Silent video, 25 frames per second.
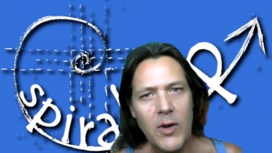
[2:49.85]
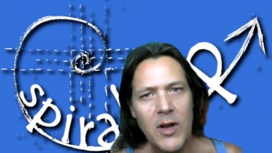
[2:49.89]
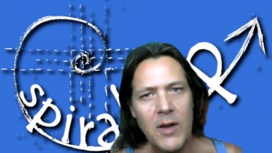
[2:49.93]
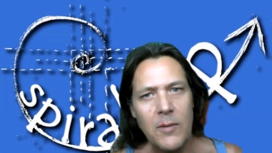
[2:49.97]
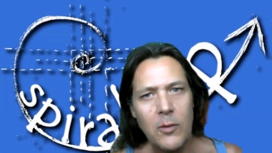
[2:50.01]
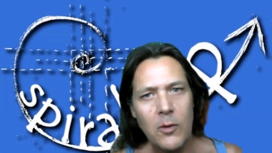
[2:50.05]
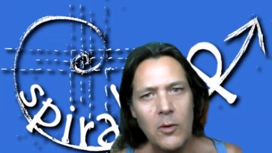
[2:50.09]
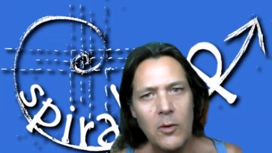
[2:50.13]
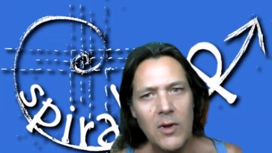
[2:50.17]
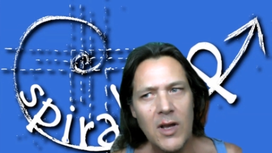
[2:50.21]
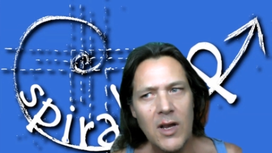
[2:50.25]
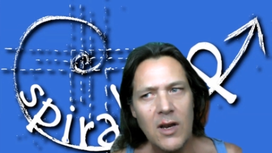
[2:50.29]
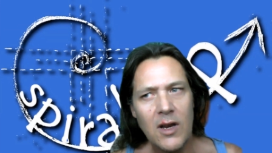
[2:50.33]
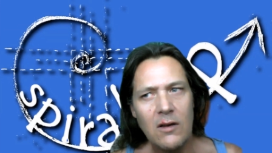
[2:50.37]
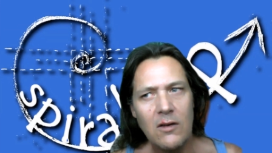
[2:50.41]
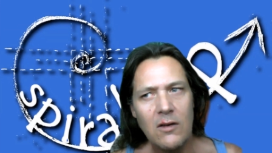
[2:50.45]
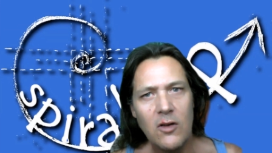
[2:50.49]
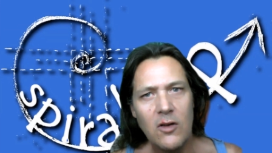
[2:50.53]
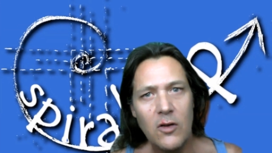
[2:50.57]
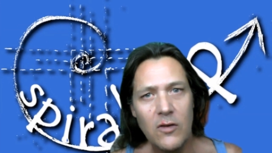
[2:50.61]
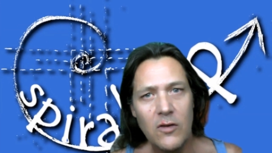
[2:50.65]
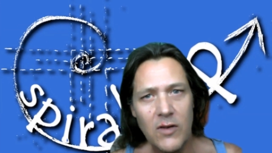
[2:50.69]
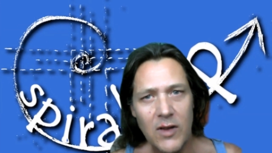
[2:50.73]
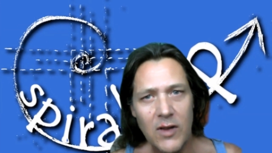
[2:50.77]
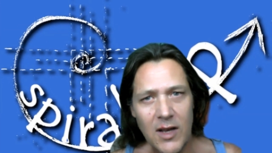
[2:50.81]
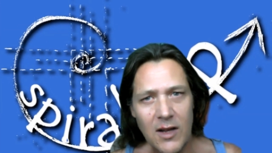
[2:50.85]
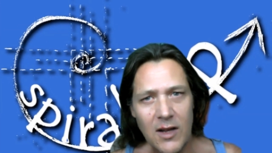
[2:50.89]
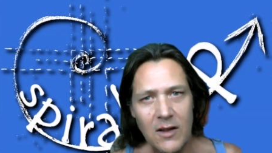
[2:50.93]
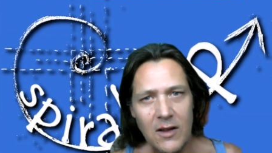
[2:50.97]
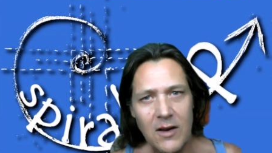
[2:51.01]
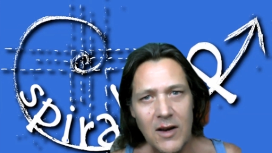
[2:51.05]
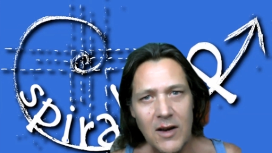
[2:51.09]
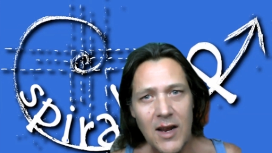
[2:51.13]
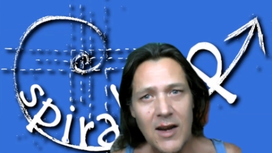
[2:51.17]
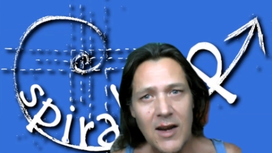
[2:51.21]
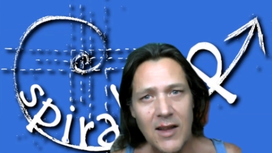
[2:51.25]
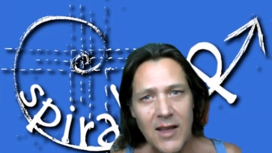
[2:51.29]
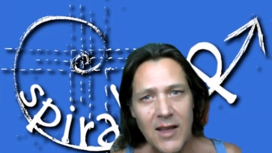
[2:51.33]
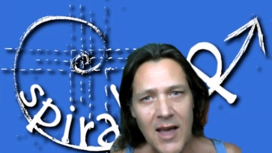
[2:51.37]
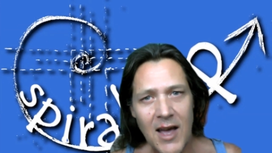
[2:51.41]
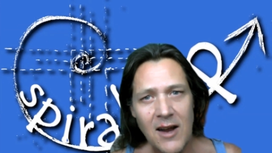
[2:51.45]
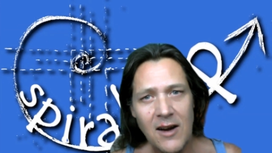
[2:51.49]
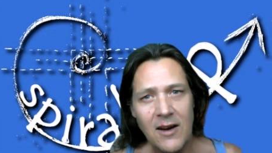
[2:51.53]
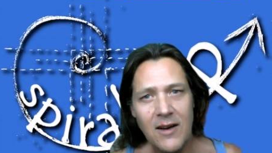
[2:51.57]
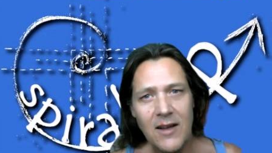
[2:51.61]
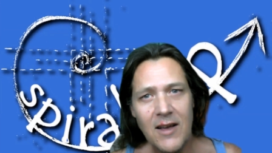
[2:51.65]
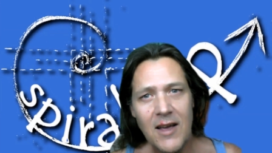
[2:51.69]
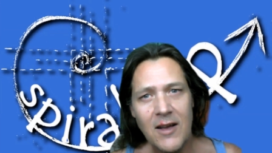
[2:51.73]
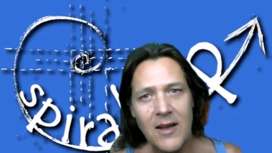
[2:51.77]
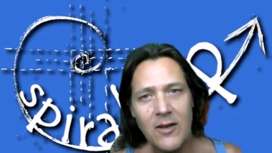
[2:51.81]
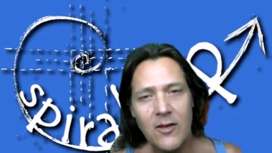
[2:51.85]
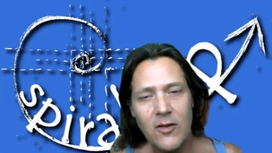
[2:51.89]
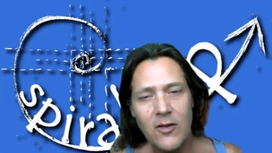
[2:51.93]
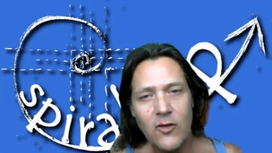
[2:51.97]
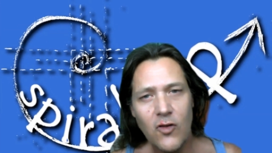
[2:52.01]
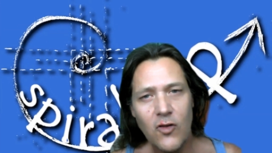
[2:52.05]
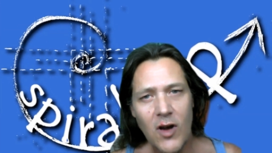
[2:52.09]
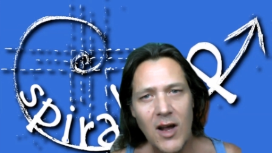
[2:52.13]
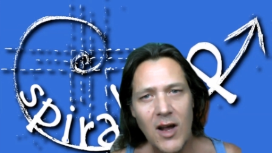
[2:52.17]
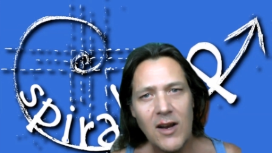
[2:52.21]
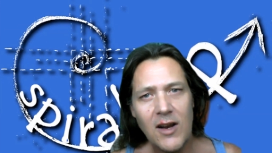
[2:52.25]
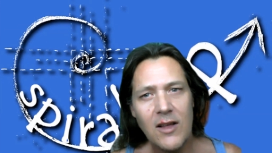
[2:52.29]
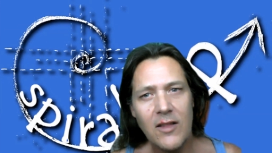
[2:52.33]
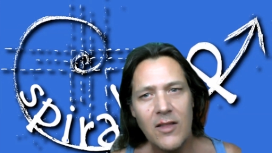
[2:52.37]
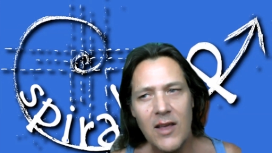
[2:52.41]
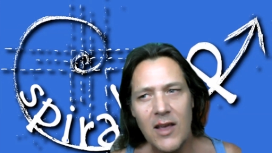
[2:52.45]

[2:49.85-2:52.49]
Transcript: People in New Zealand, in Canada, and Australia.